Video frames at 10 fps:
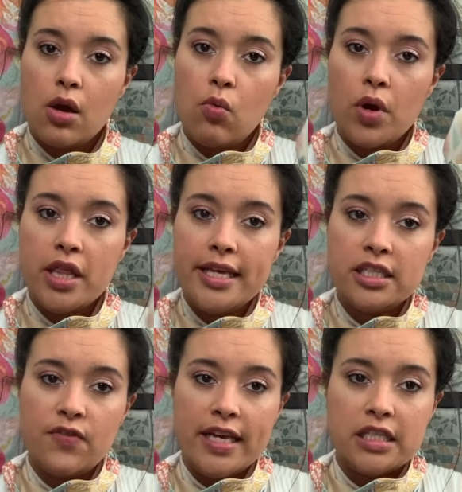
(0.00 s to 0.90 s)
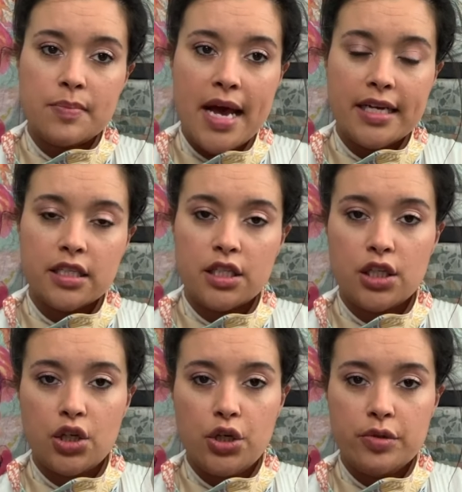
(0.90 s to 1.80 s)
one of these face
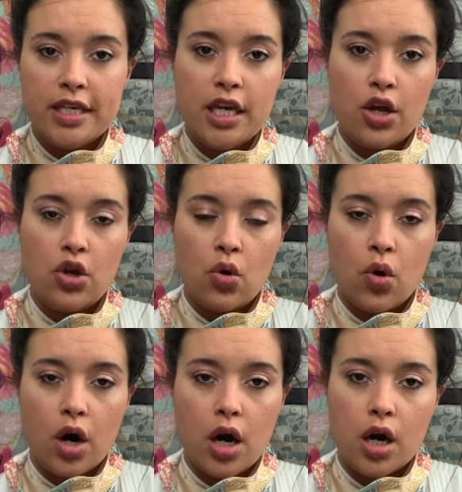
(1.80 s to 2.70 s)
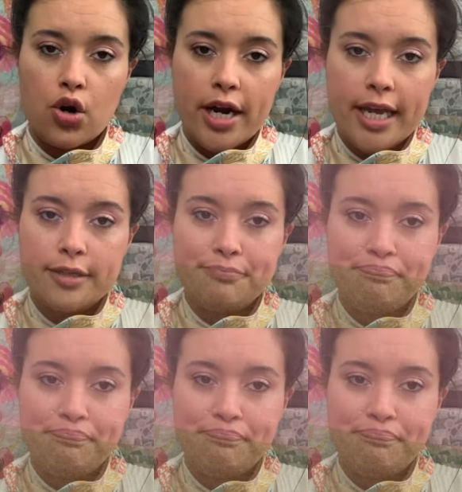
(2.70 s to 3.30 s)
masks using your Cricut.